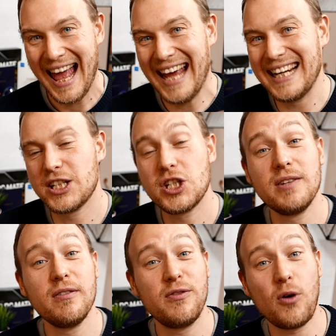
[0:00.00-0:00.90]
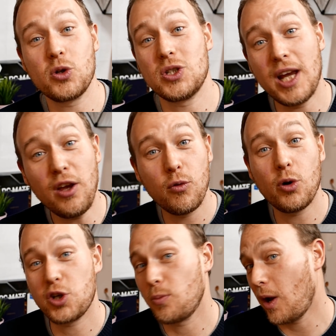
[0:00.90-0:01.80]
Hey, that's Steven Fox. Thank you for
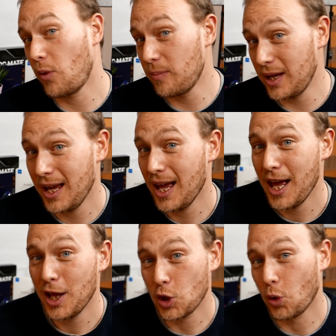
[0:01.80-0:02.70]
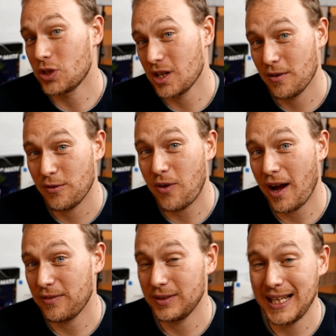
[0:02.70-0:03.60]
watching my Redmi Note
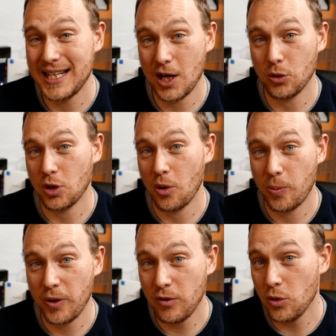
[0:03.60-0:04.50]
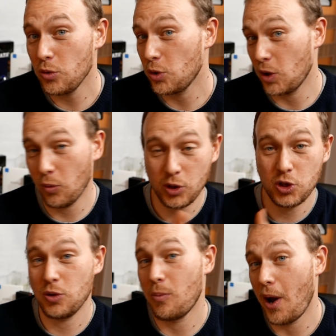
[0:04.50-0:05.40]
5 details preview. You can
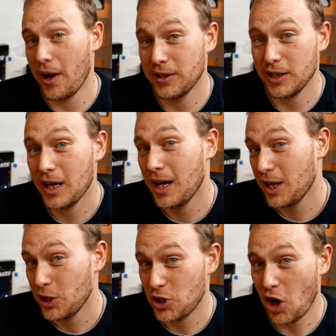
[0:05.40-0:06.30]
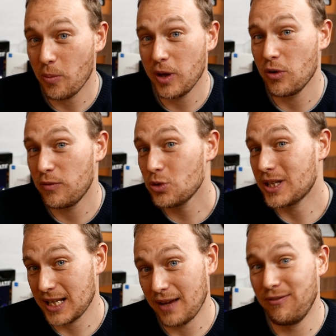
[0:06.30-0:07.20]
watch my other Xiaomi reviews
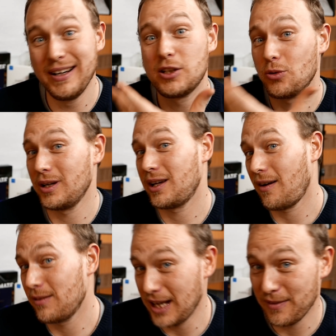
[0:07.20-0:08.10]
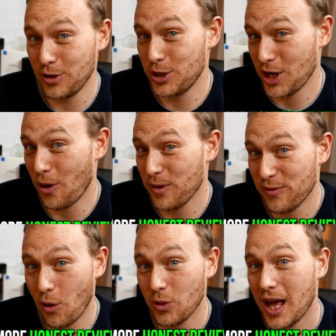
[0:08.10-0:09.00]
because I've literally covered every Xiaomi
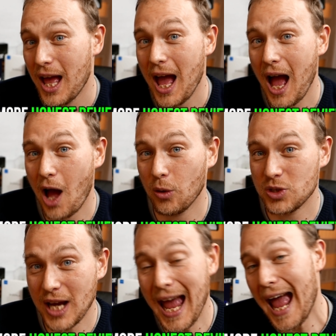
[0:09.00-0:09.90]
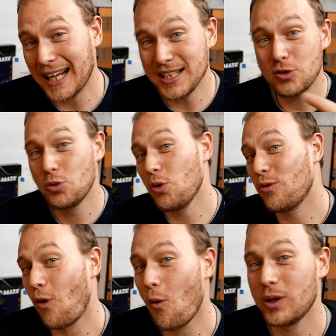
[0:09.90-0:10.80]
phone out there and do look
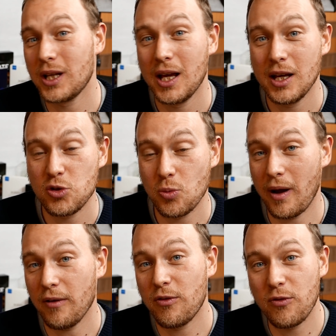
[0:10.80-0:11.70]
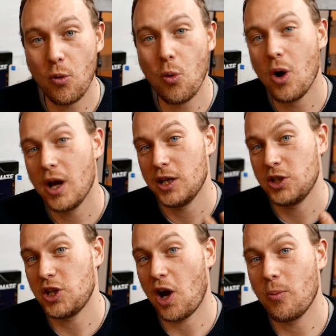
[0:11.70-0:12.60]
forward to my full
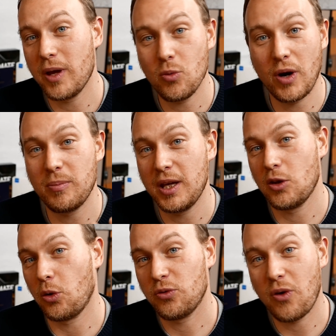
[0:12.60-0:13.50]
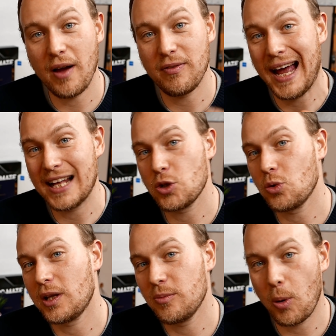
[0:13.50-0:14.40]
Xiaomi Redmi Note 5
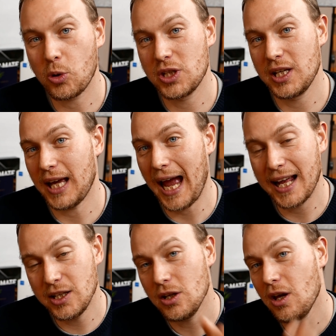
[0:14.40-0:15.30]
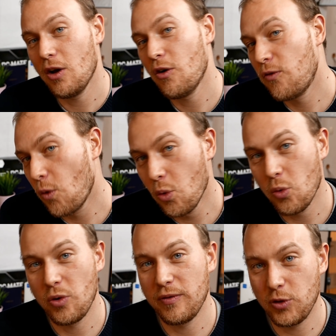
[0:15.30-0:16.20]
hands-on unboxing and full
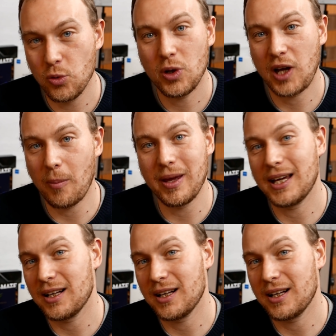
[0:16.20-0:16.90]
review coming